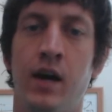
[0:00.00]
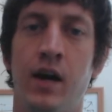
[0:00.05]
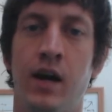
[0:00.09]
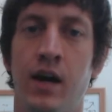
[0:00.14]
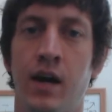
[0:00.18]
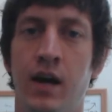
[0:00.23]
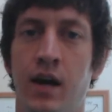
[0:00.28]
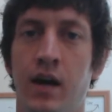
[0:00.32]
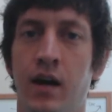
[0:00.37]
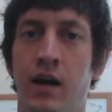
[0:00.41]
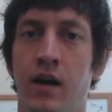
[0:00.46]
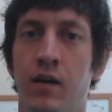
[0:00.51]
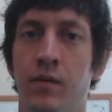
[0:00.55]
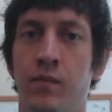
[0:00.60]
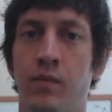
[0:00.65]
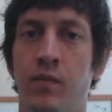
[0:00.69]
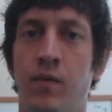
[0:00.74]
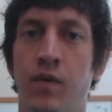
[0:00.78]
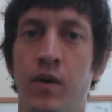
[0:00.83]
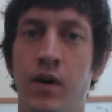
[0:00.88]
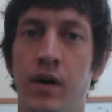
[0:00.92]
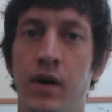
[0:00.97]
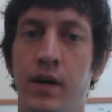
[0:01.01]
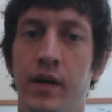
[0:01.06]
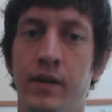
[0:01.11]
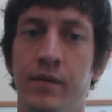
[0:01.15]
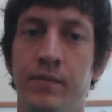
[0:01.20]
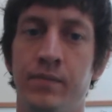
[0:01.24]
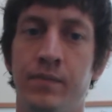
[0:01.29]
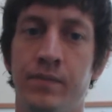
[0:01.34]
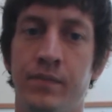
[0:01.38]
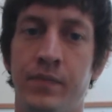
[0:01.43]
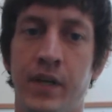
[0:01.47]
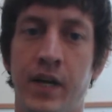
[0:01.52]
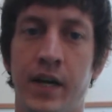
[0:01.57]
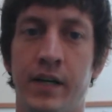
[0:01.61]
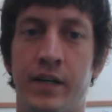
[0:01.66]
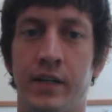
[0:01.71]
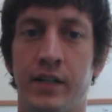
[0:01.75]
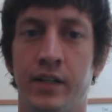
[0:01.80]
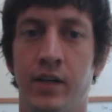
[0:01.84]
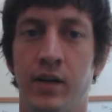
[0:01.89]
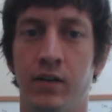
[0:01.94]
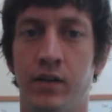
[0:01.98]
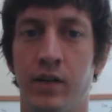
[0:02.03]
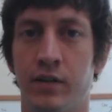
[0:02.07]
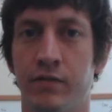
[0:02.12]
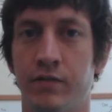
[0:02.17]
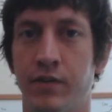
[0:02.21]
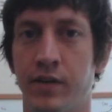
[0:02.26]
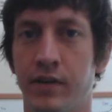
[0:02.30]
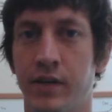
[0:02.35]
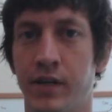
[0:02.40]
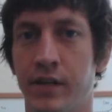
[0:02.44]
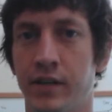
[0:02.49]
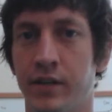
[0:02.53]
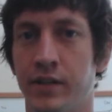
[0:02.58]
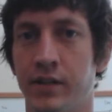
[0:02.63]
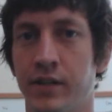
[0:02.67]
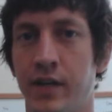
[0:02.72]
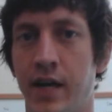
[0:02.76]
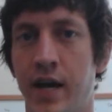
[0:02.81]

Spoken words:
One, I could go look for another